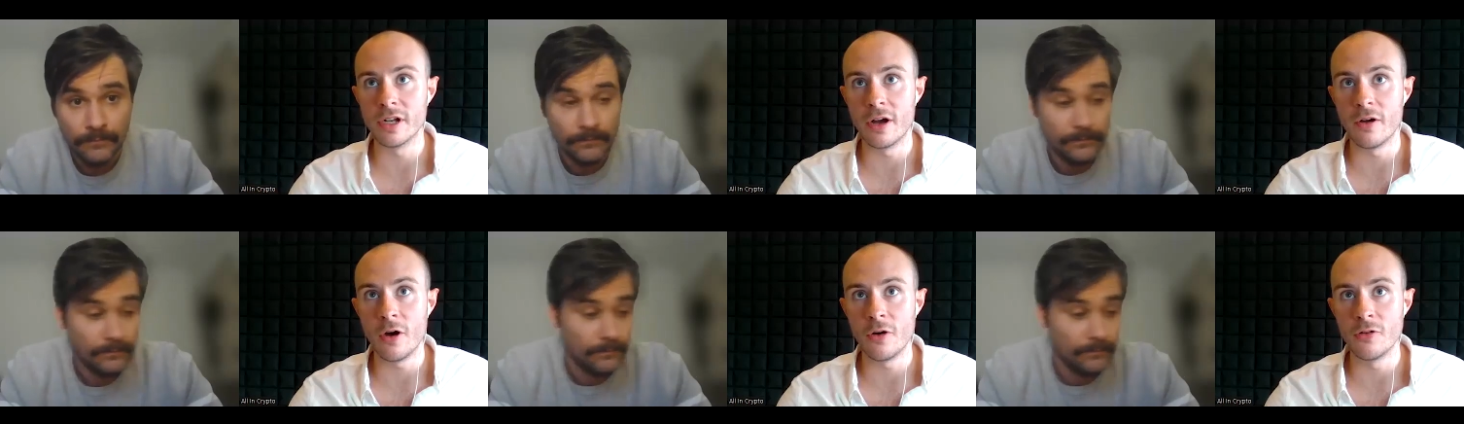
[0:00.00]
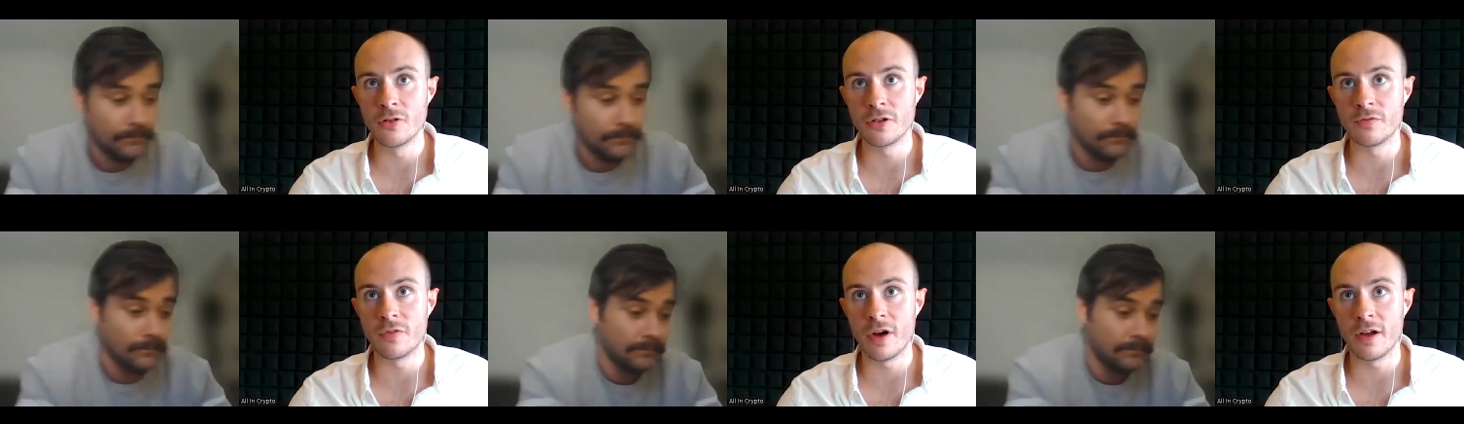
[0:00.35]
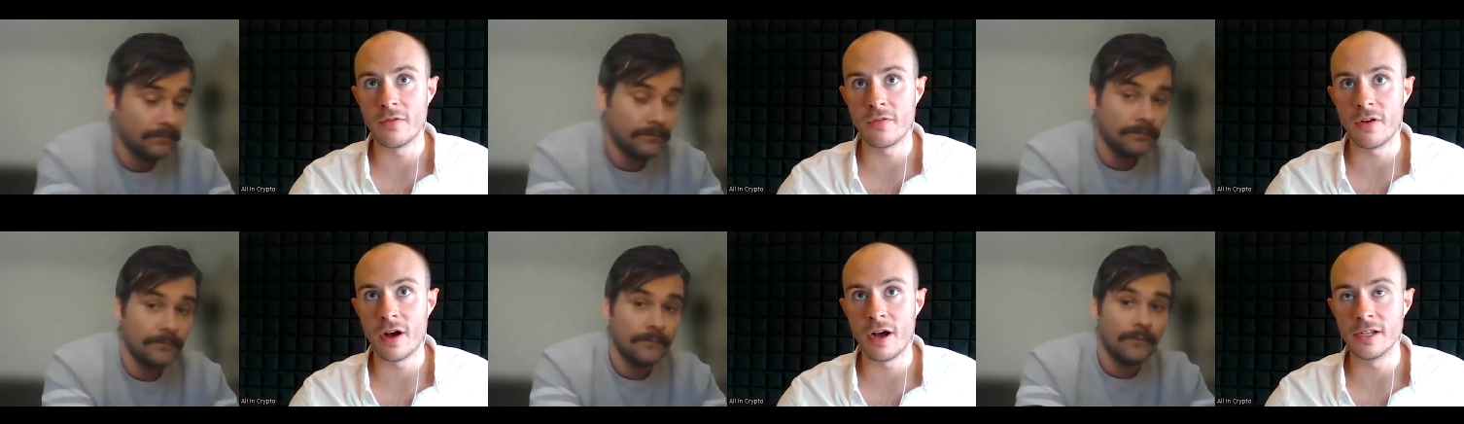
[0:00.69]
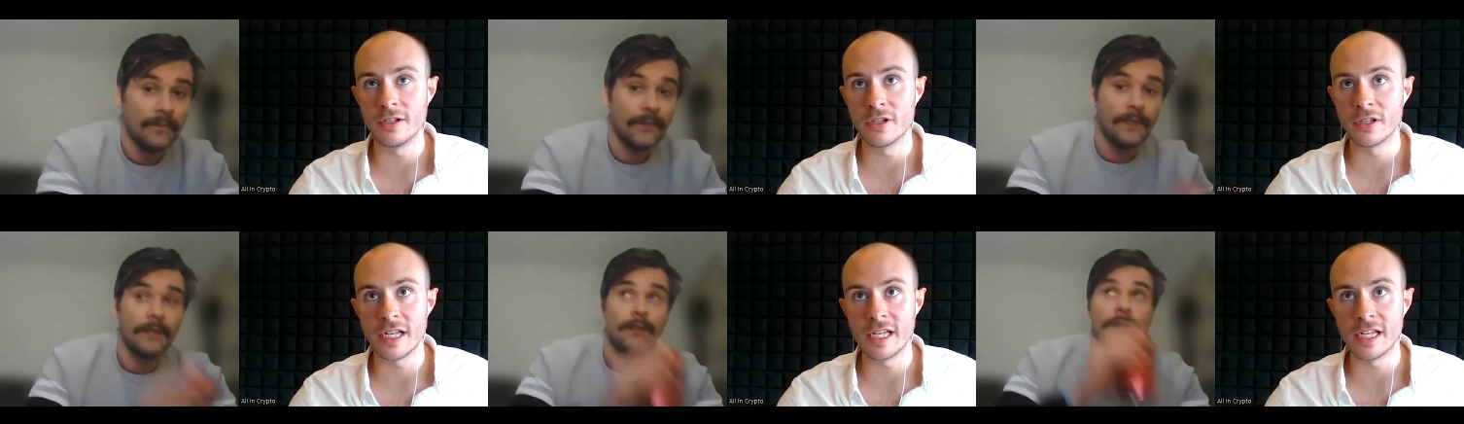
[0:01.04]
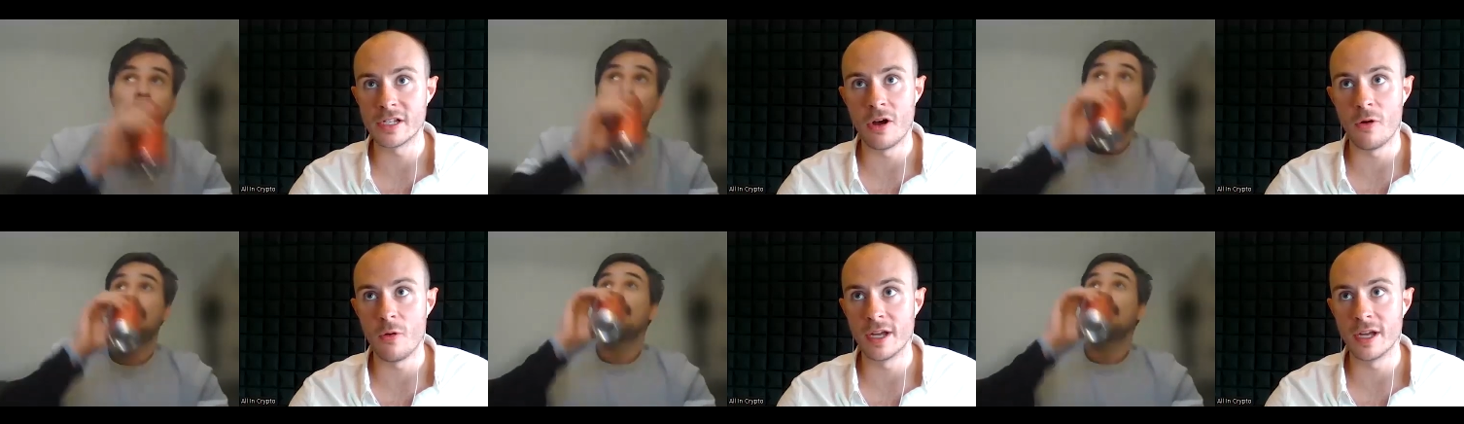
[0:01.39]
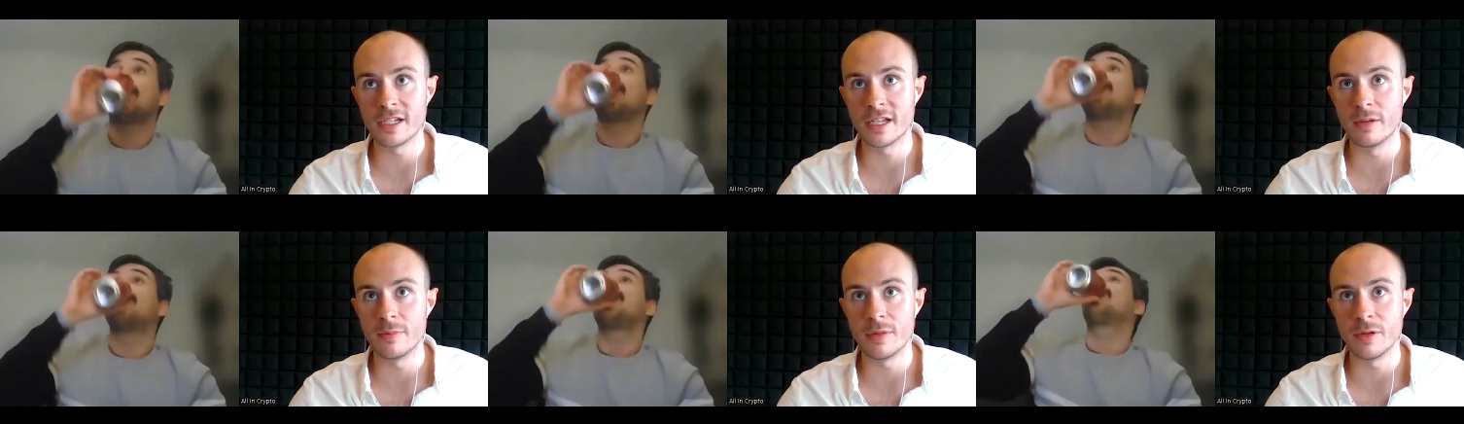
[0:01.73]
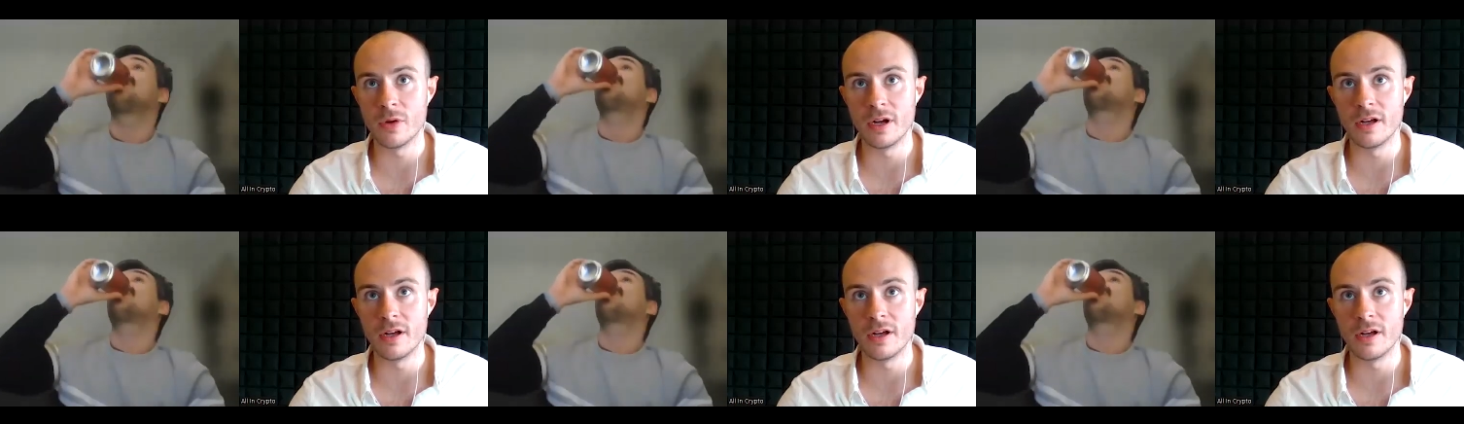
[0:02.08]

Speaker 1: You know, 100 VyFi does, is not always going to be